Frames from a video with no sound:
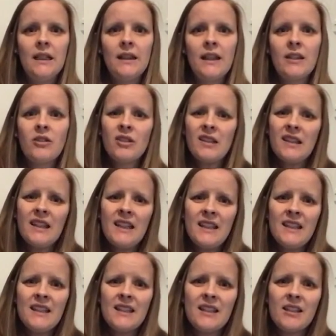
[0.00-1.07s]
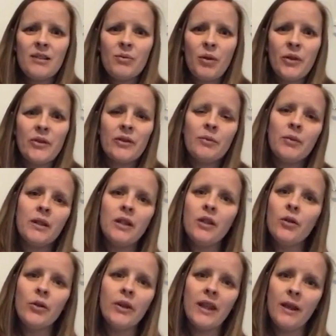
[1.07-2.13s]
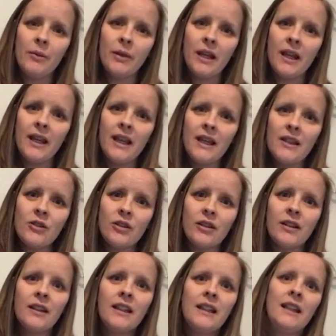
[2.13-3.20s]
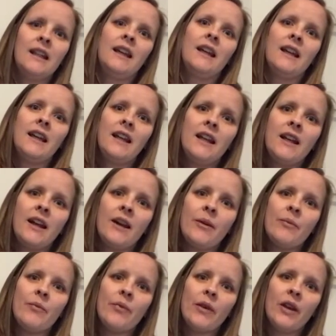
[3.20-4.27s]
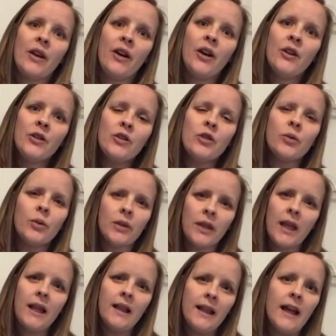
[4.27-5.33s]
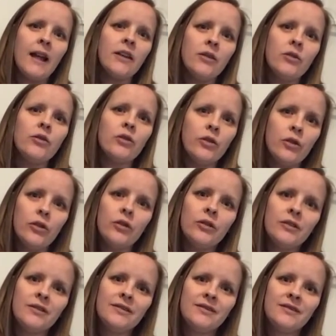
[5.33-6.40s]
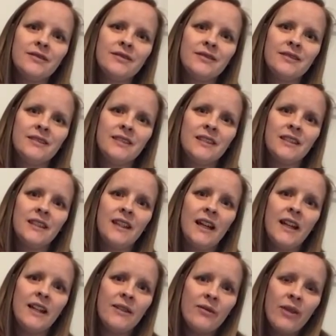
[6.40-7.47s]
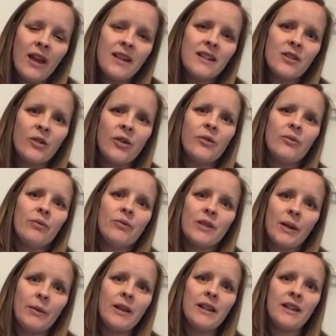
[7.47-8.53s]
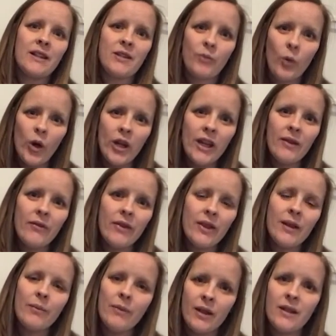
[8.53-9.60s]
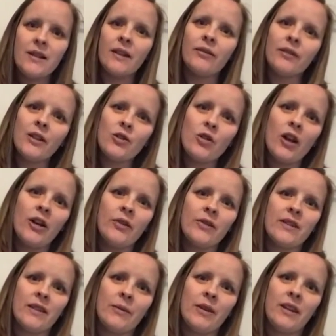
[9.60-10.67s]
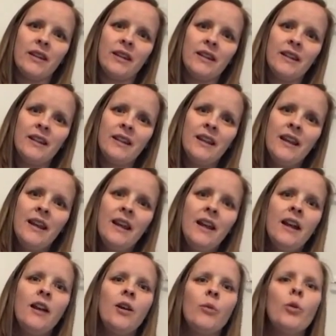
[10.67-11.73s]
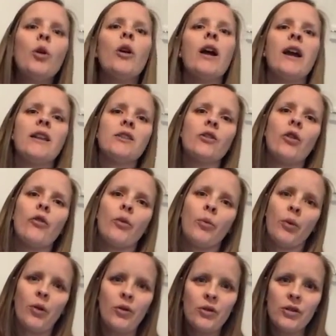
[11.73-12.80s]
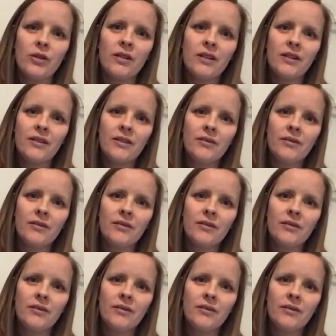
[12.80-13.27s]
That just leads to possibly you and them getting injured. Only do what they allow you to do. And if that's not something that's working for them, then definitely try on some of the more hands-off approaches.